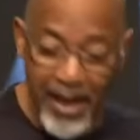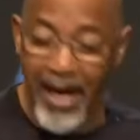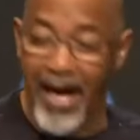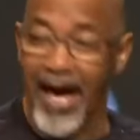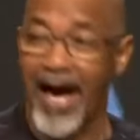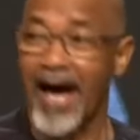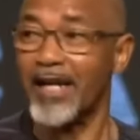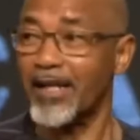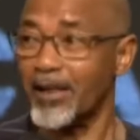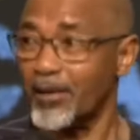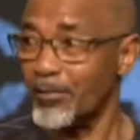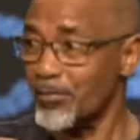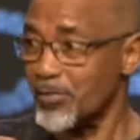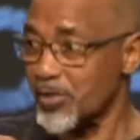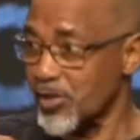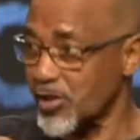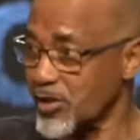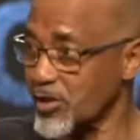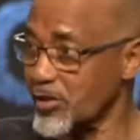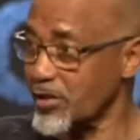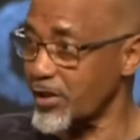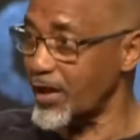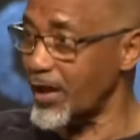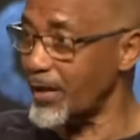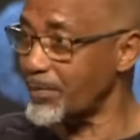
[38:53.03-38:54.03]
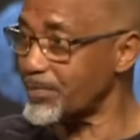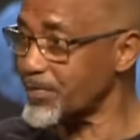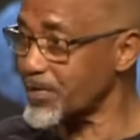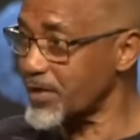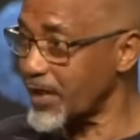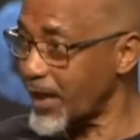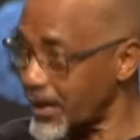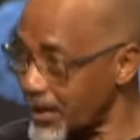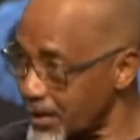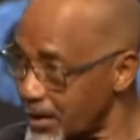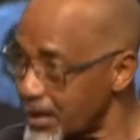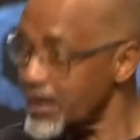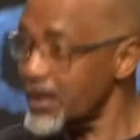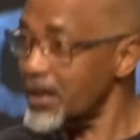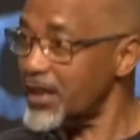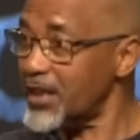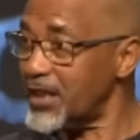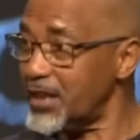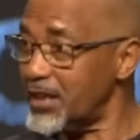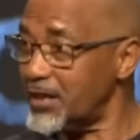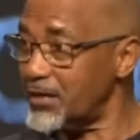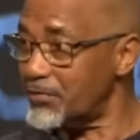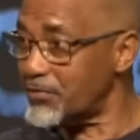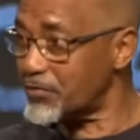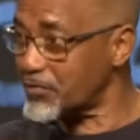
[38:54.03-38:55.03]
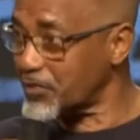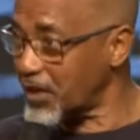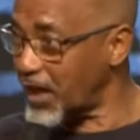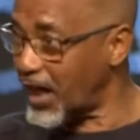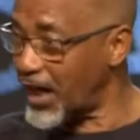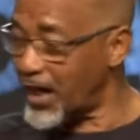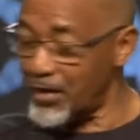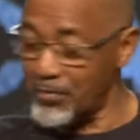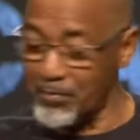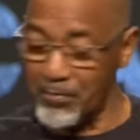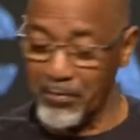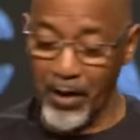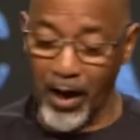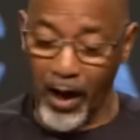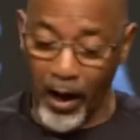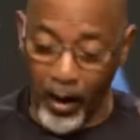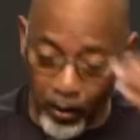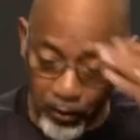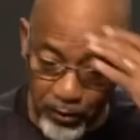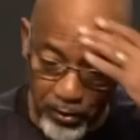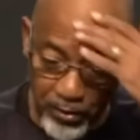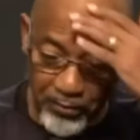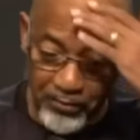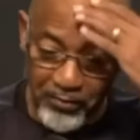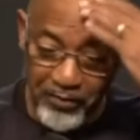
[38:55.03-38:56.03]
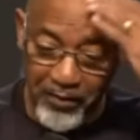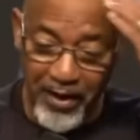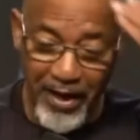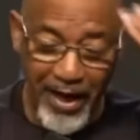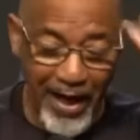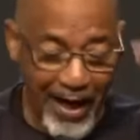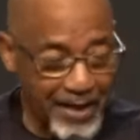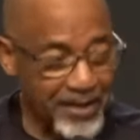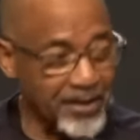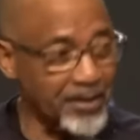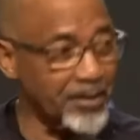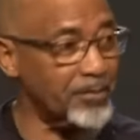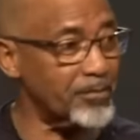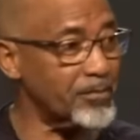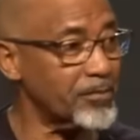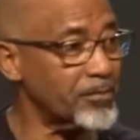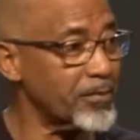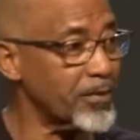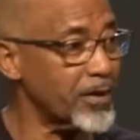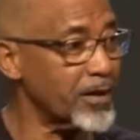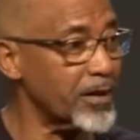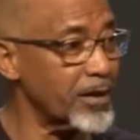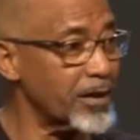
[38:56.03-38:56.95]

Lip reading: Adam slept and Eve came out of Adam.